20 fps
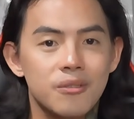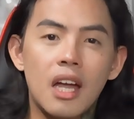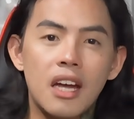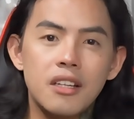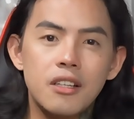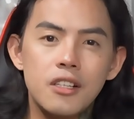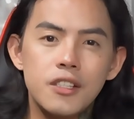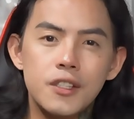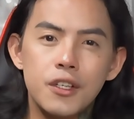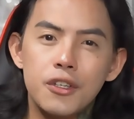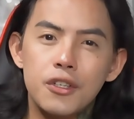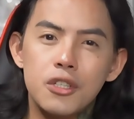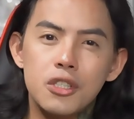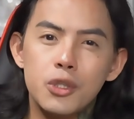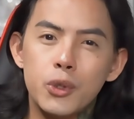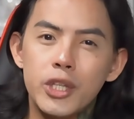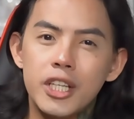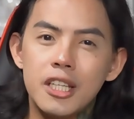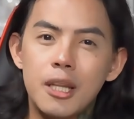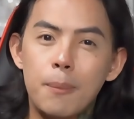Titles are
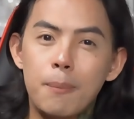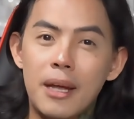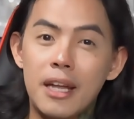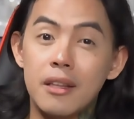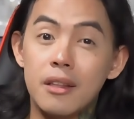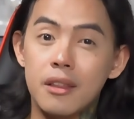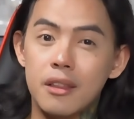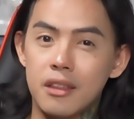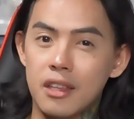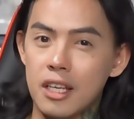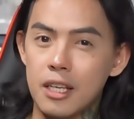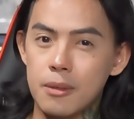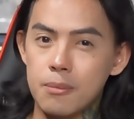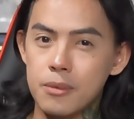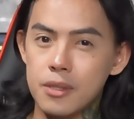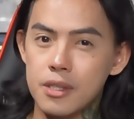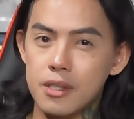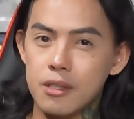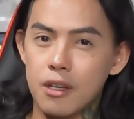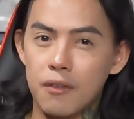usually the main
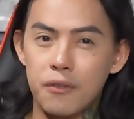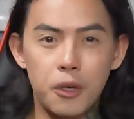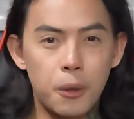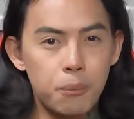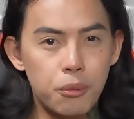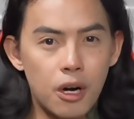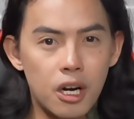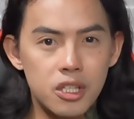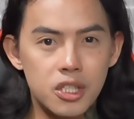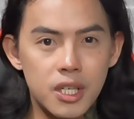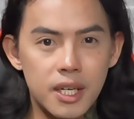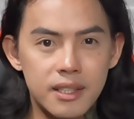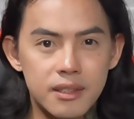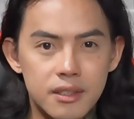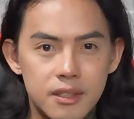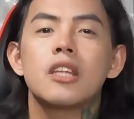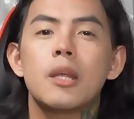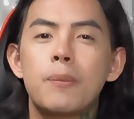themes of your project.